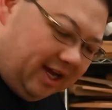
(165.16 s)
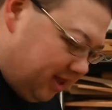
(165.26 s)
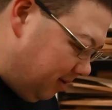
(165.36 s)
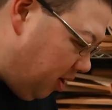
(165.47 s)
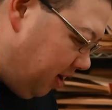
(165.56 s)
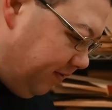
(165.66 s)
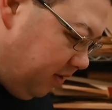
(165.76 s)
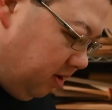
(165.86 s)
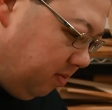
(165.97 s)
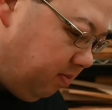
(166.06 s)
take them off,
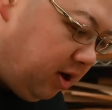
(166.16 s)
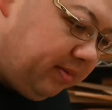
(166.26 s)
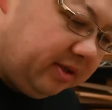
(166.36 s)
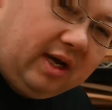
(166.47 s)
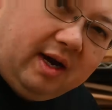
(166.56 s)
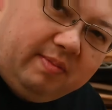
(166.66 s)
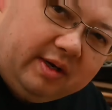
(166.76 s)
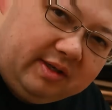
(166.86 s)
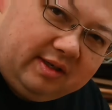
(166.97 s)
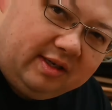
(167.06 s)
put them aside,
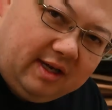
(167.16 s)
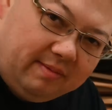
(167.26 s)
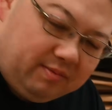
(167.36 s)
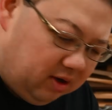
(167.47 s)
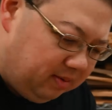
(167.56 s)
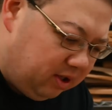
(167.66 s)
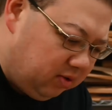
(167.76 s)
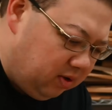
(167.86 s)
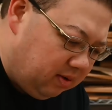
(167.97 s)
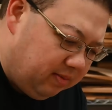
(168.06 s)
but since I'm going to be
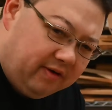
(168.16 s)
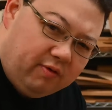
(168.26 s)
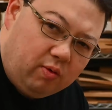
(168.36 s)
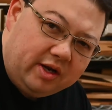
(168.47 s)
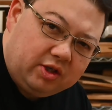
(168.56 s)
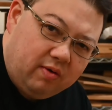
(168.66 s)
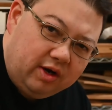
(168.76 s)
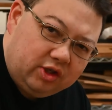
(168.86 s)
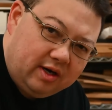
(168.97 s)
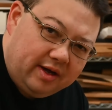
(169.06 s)
doing a bit of a
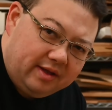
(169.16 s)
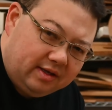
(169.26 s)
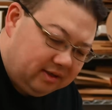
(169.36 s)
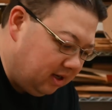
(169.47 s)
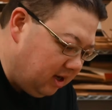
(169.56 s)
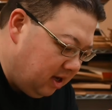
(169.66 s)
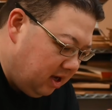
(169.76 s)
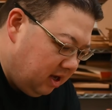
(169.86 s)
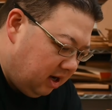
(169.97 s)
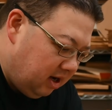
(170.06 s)
restoration on this,
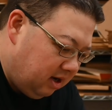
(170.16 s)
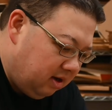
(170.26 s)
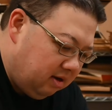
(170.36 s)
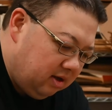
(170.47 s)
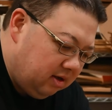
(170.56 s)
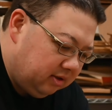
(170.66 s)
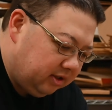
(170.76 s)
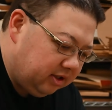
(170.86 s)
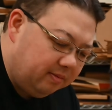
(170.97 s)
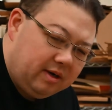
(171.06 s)

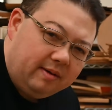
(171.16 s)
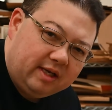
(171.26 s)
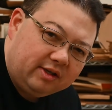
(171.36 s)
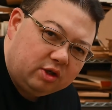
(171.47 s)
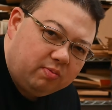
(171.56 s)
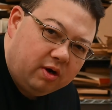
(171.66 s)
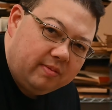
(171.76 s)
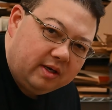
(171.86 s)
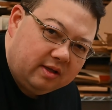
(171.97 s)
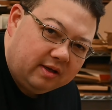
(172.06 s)
sometimes I'll just put them
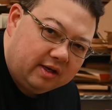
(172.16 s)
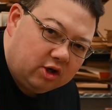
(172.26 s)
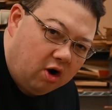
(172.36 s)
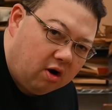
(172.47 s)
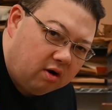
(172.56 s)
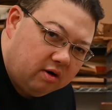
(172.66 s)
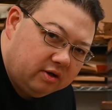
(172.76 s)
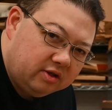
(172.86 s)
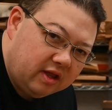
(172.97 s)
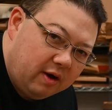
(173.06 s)
into the guitar,
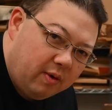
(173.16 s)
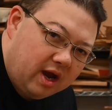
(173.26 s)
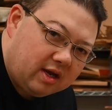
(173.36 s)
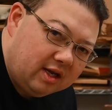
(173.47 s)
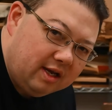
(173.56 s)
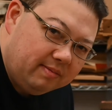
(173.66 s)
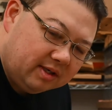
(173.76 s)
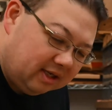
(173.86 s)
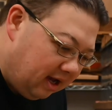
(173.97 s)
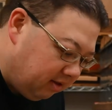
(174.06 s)
so that way I can keep it
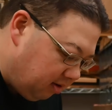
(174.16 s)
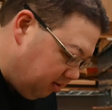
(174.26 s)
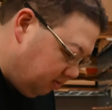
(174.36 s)
together.